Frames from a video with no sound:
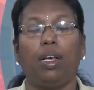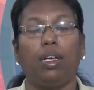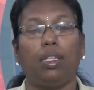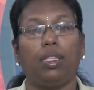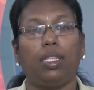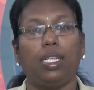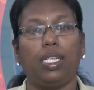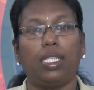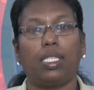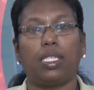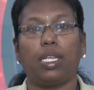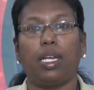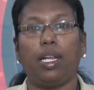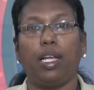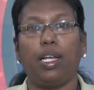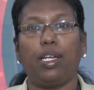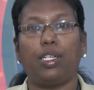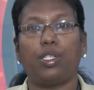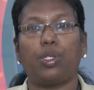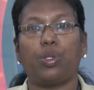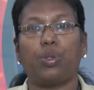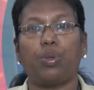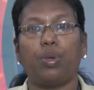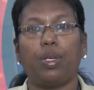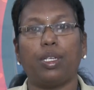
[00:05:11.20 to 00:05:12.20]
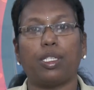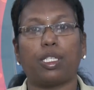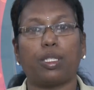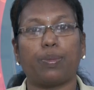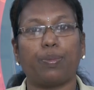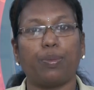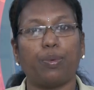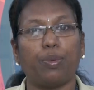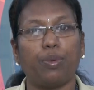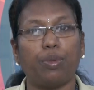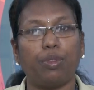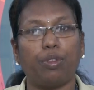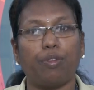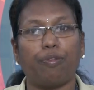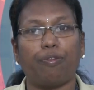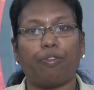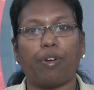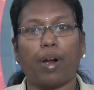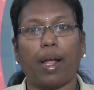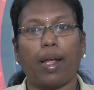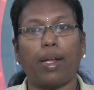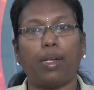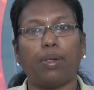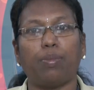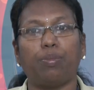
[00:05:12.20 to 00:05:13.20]
This leads to a smooth
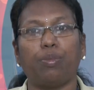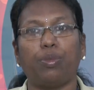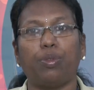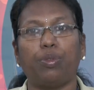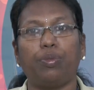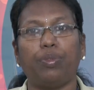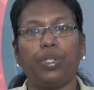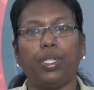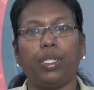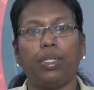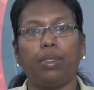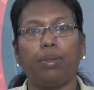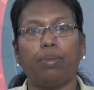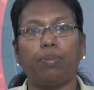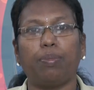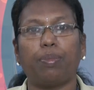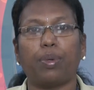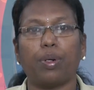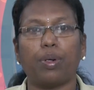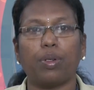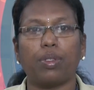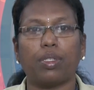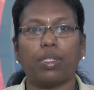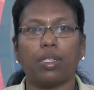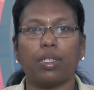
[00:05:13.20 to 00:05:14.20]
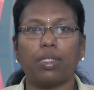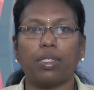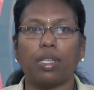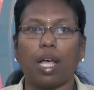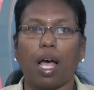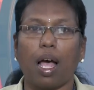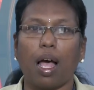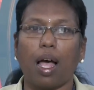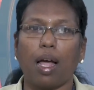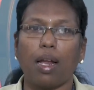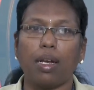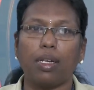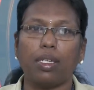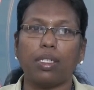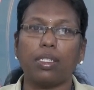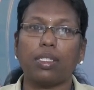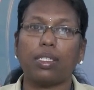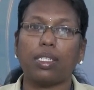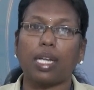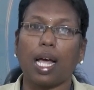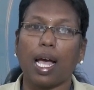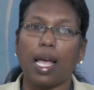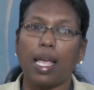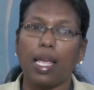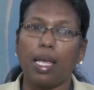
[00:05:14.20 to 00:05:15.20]
freight moving process and
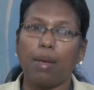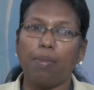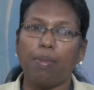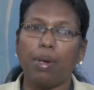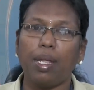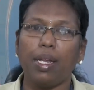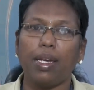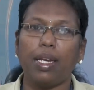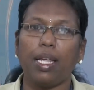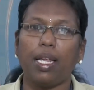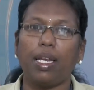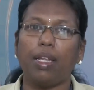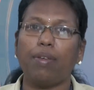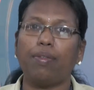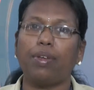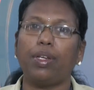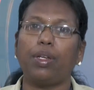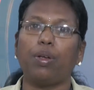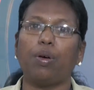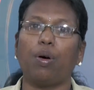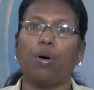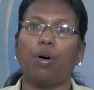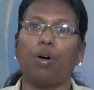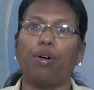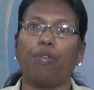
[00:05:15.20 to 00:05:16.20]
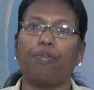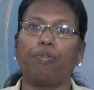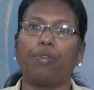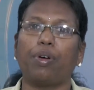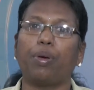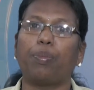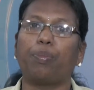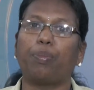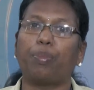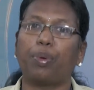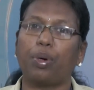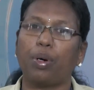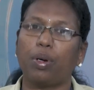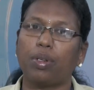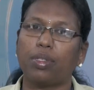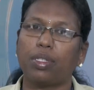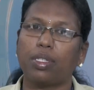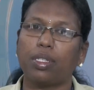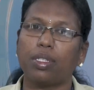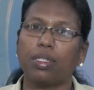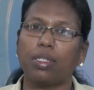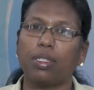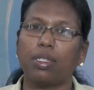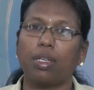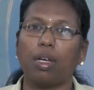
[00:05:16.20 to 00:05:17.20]
timely delivery of
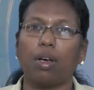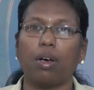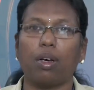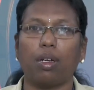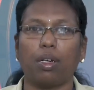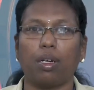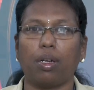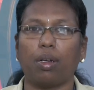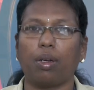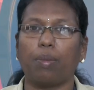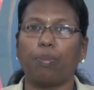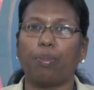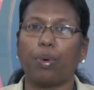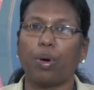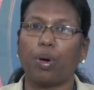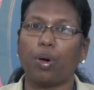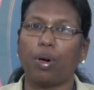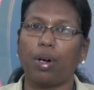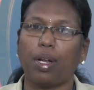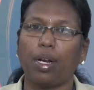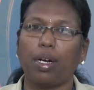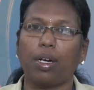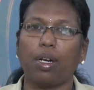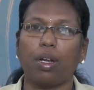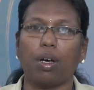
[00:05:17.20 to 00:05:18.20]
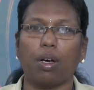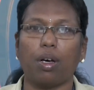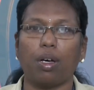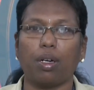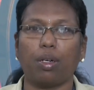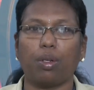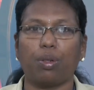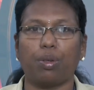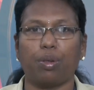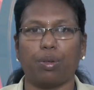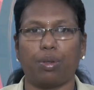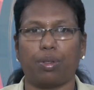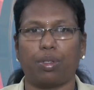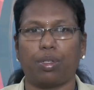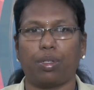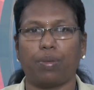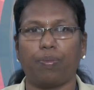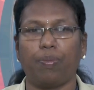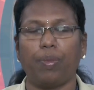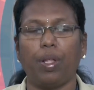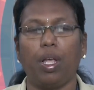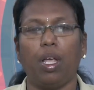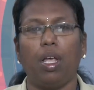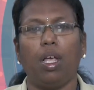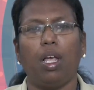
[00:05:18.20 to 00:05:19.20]
process or product or
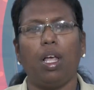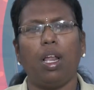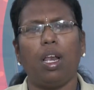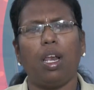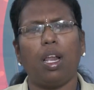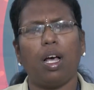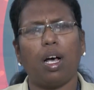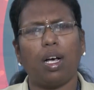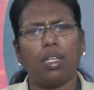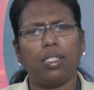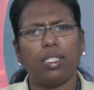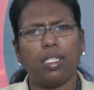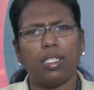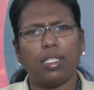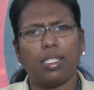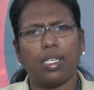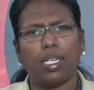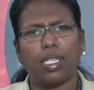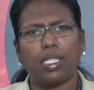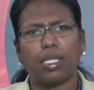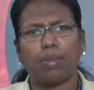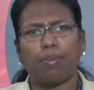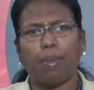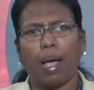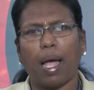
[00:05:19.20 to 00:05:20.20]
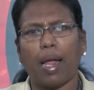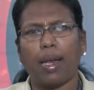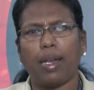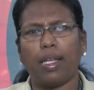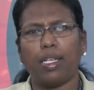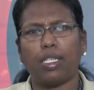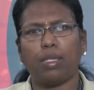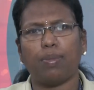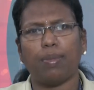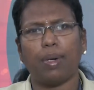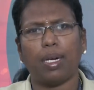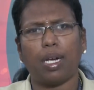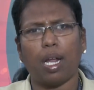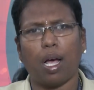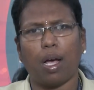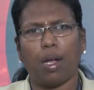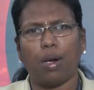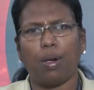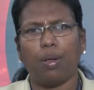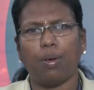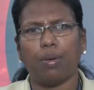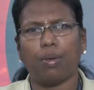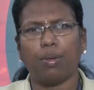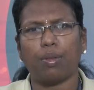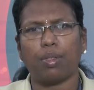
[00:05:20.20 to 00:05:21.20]
goods. Logistics management
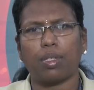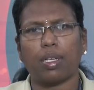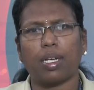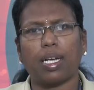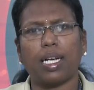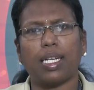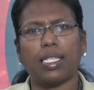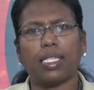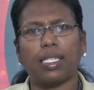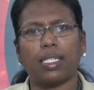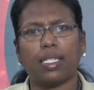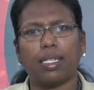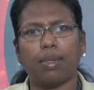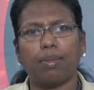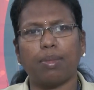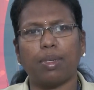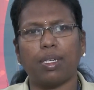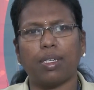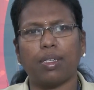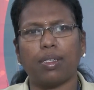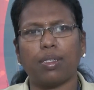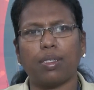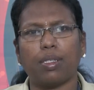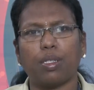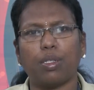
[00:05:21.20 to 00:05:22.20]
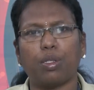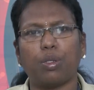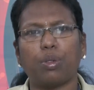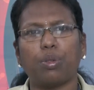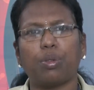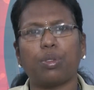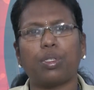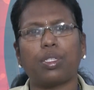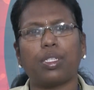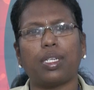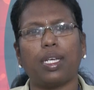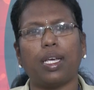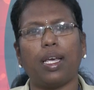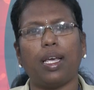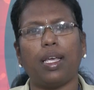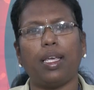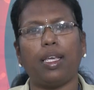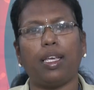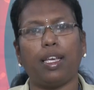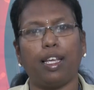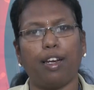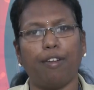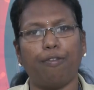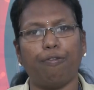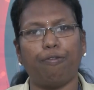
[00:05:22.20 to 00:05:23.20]
allows customers to
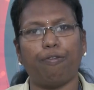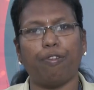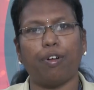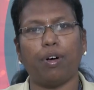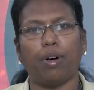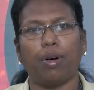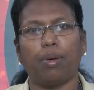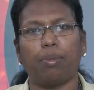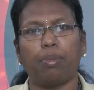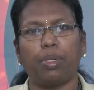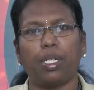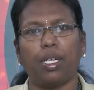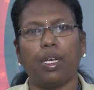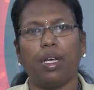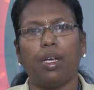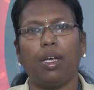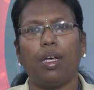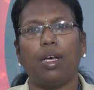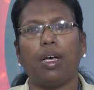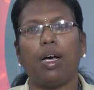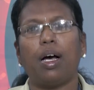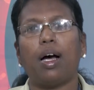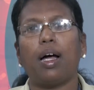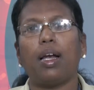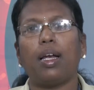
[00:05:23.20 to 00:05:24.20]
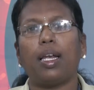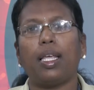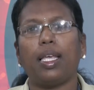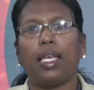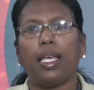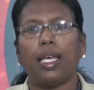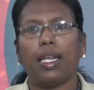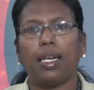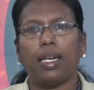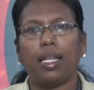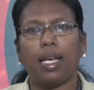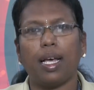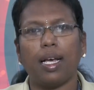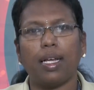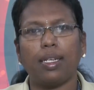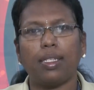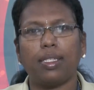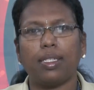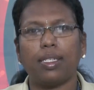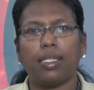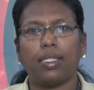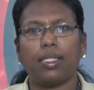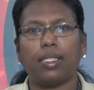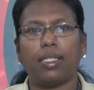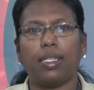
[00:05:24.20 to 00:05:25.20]
stay informed and
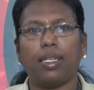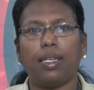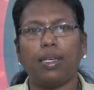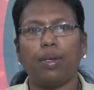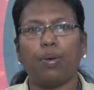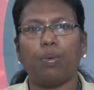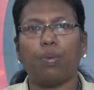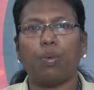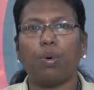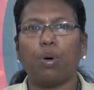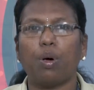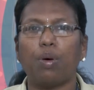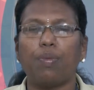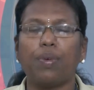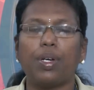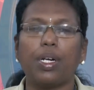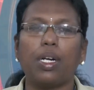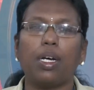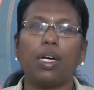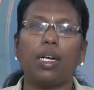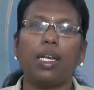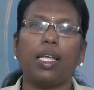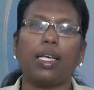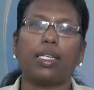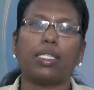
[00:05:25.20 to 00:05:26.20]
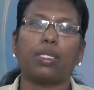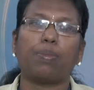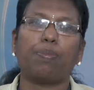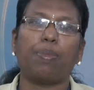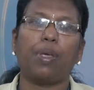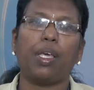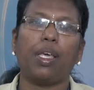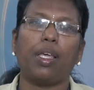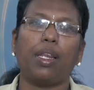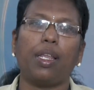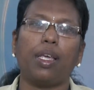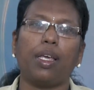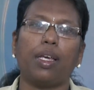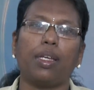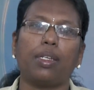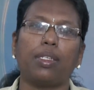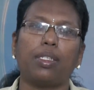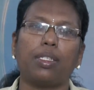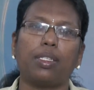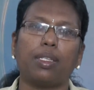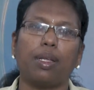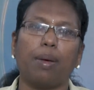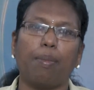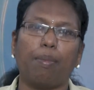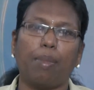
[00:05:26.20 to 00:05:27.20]
enhances the overall
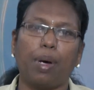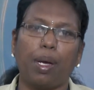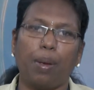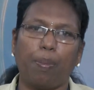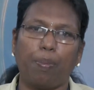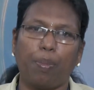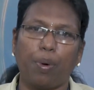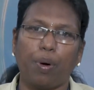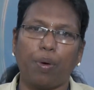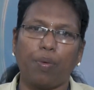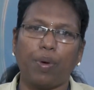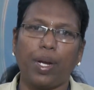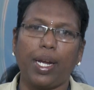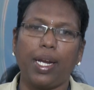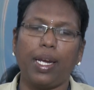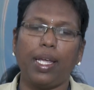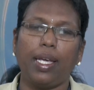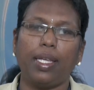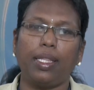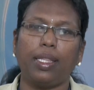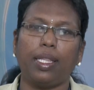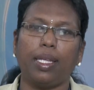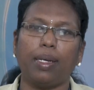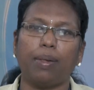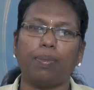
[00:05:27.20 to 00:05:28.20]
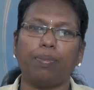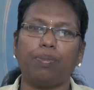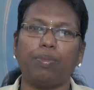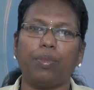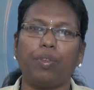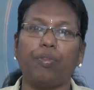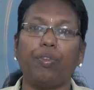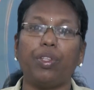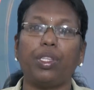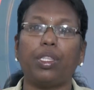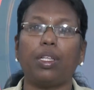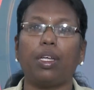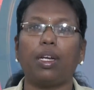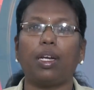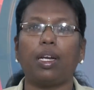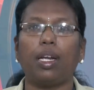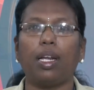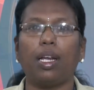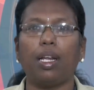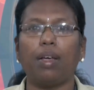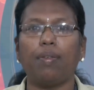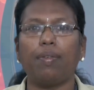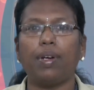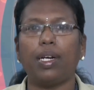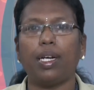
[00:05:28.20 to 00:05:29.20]
experience by providing them with the
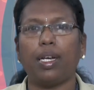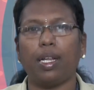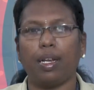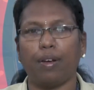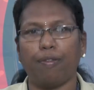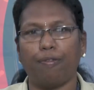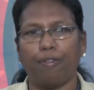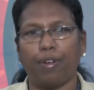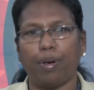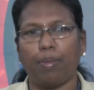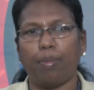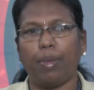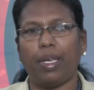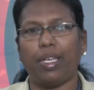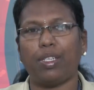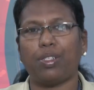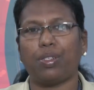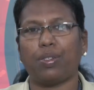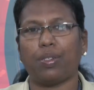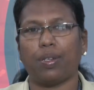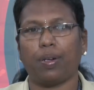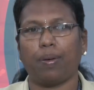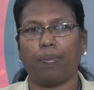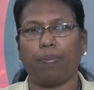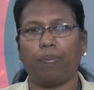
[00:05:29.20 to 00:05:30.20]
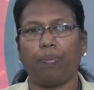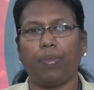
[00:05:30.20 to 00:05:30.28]
relevant information.